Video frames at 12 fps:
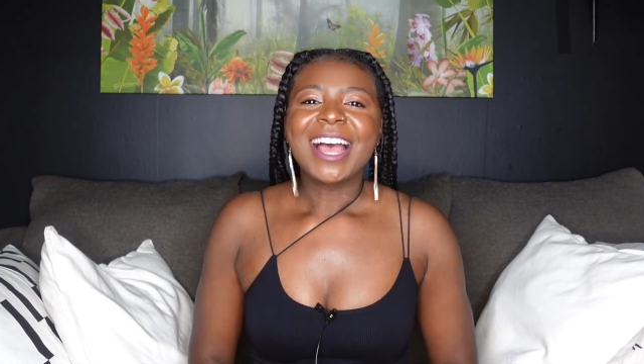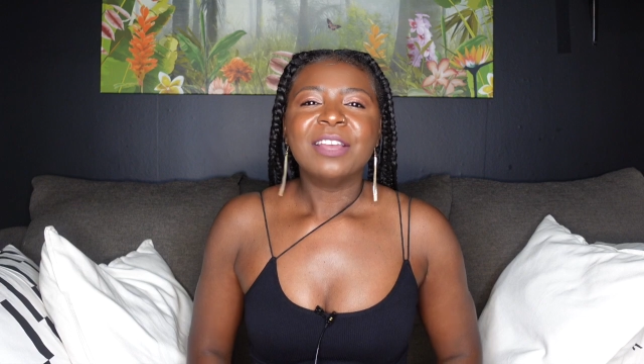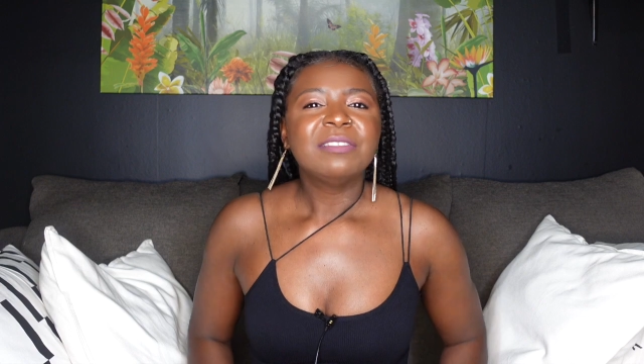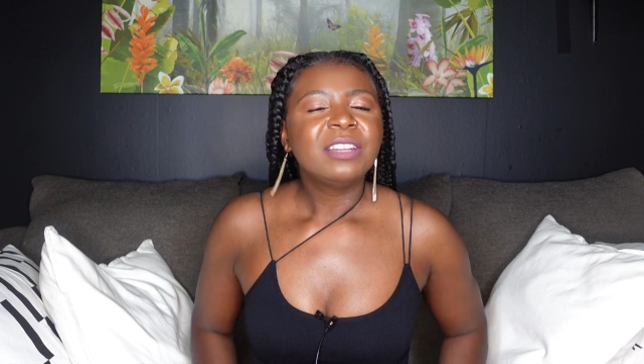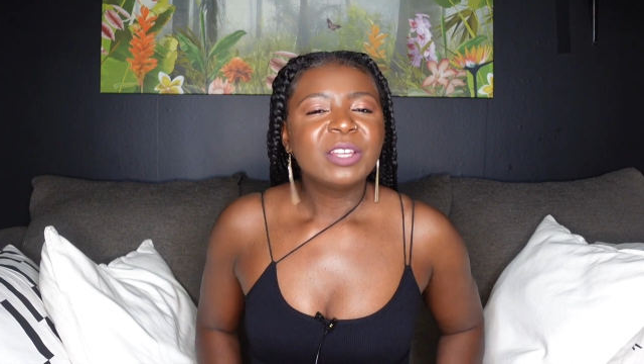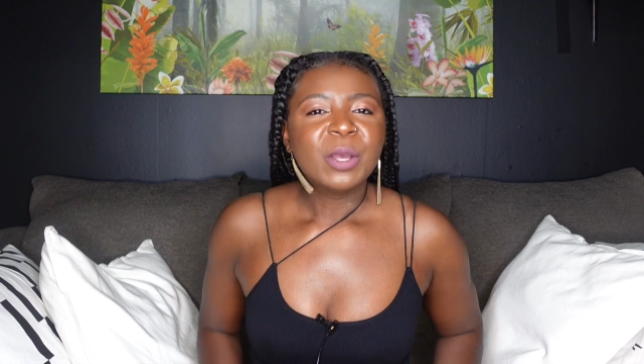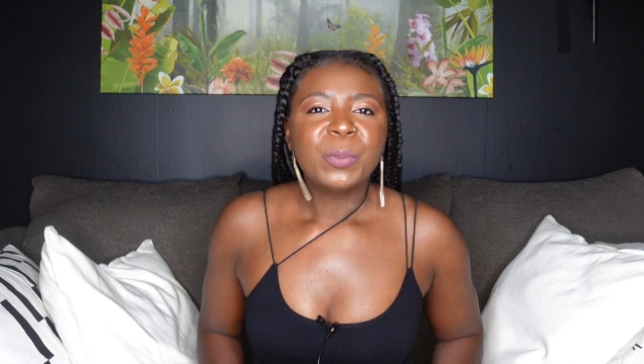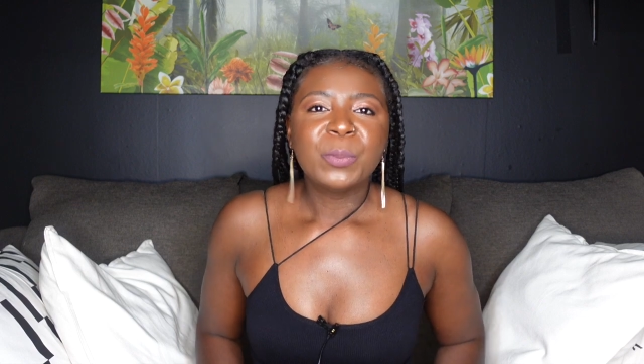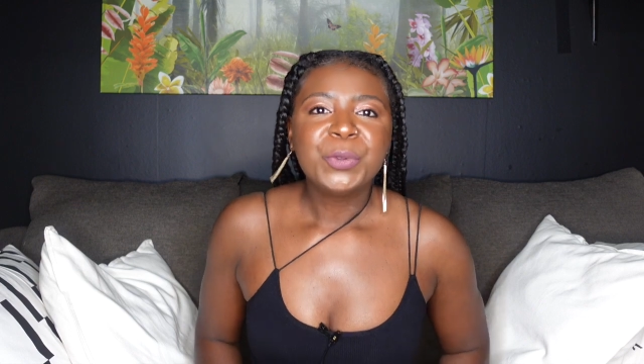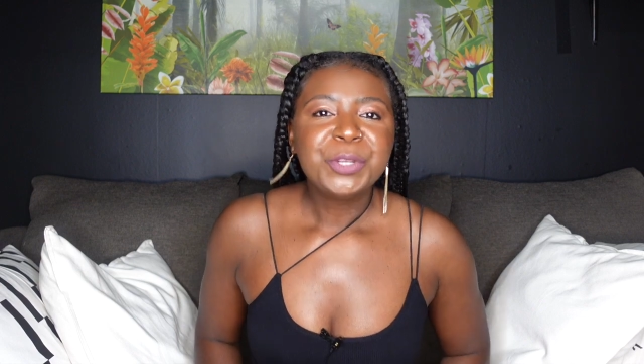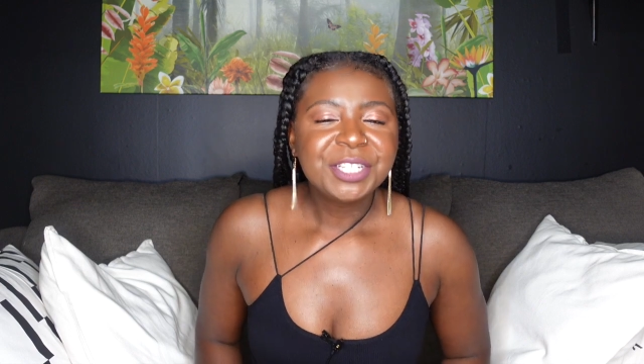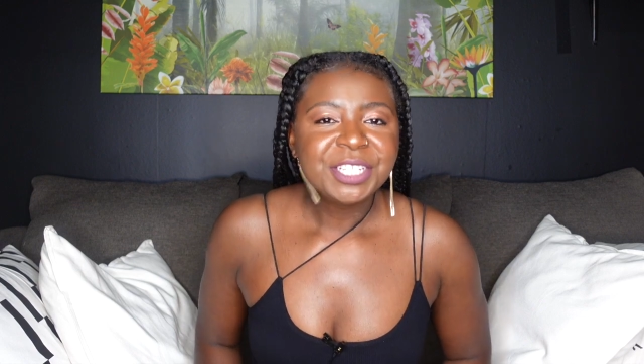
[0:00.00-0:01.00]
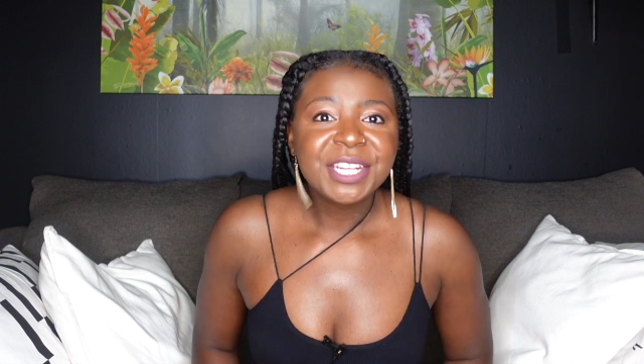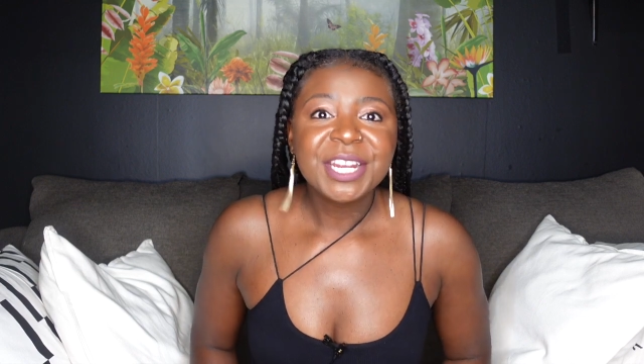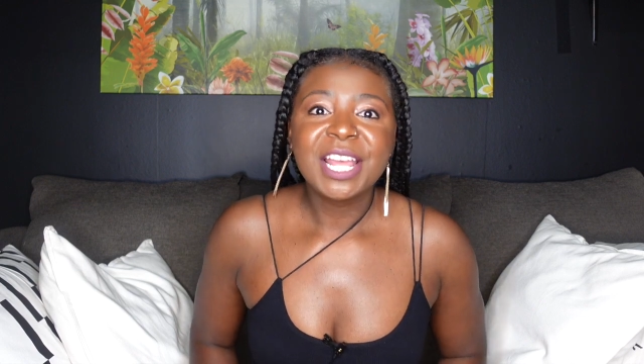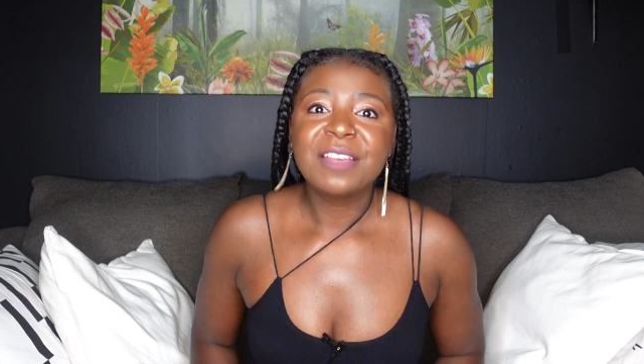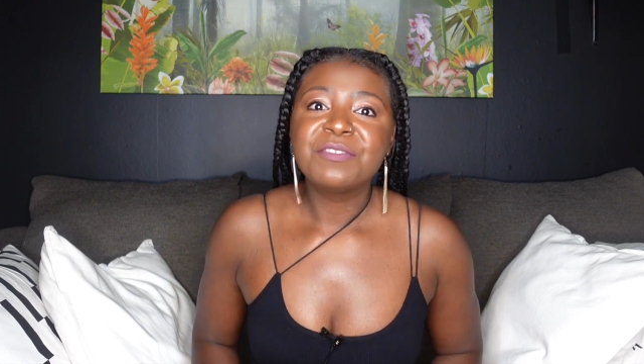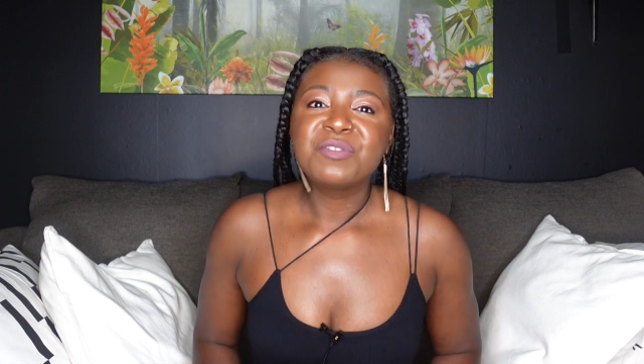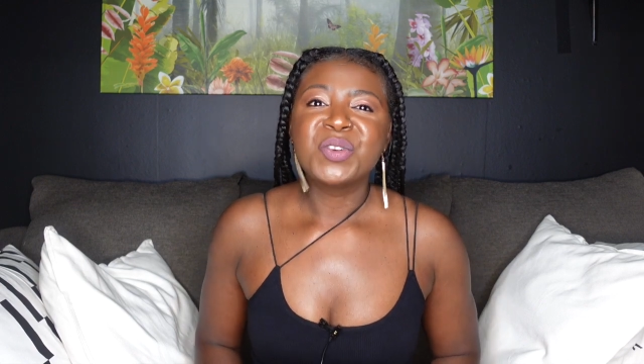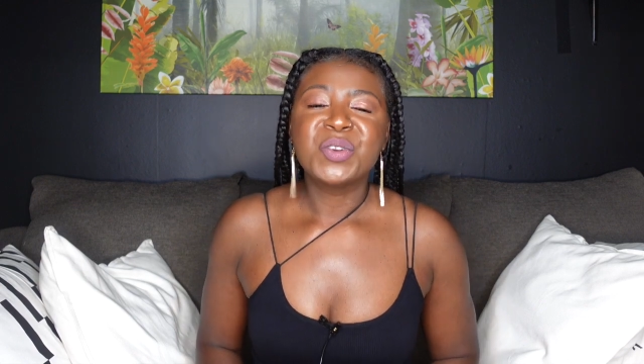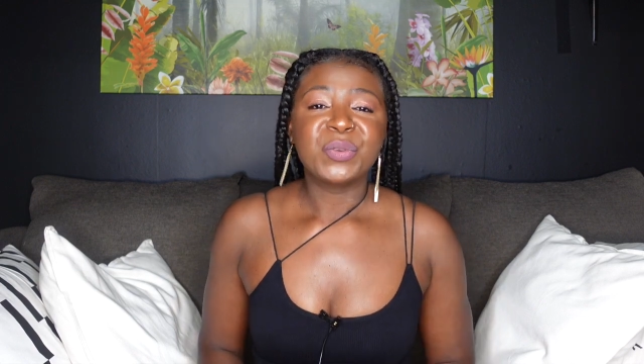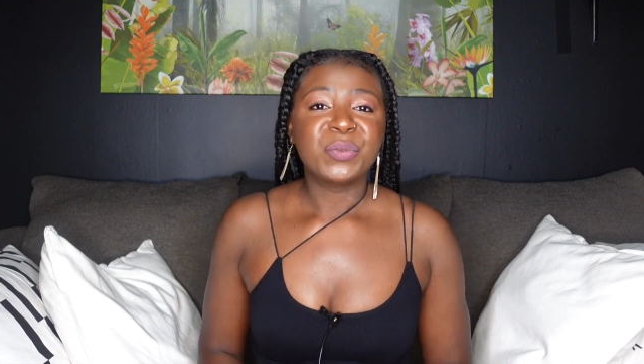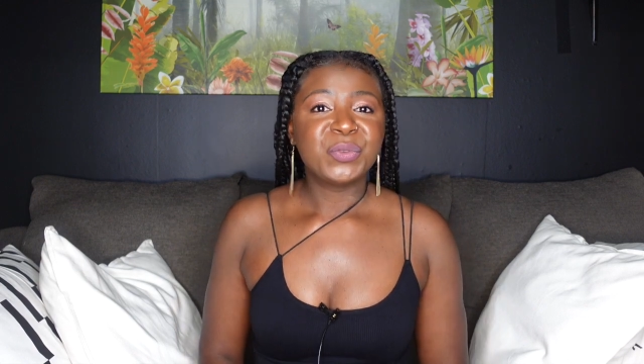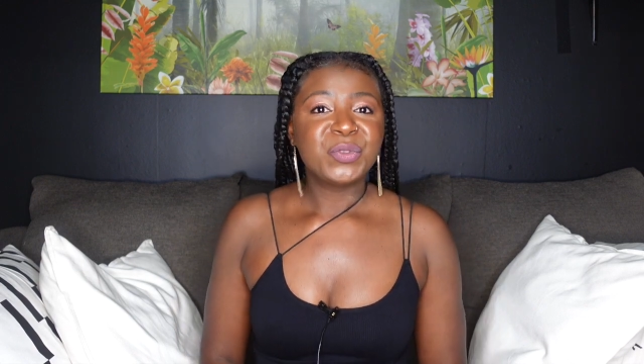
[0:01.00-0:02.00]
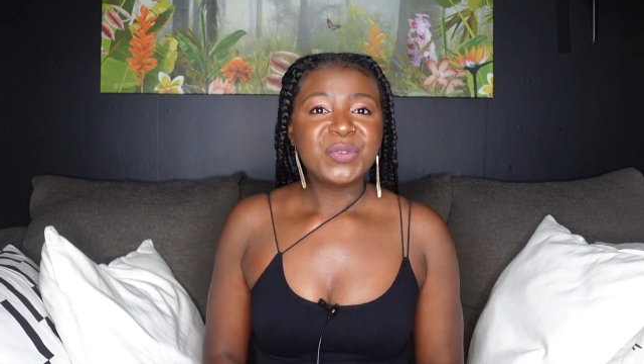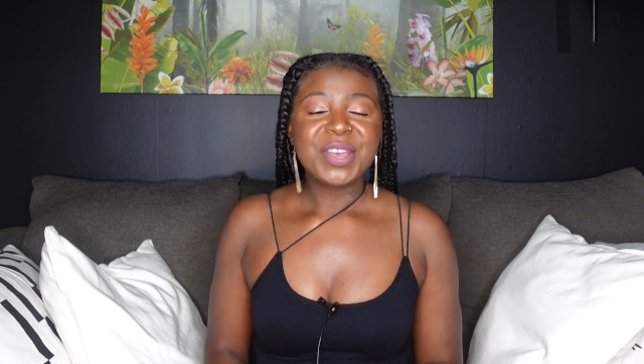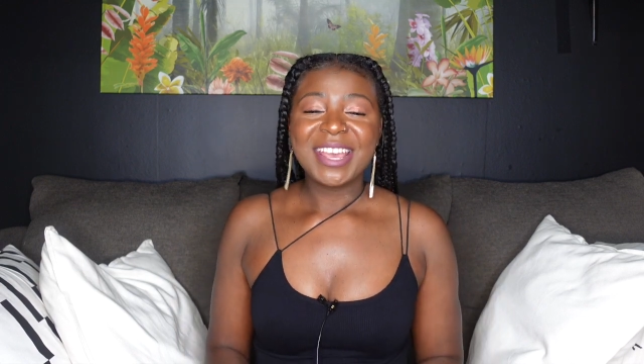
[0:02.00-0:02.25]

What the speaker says: I really appreciate every one of you.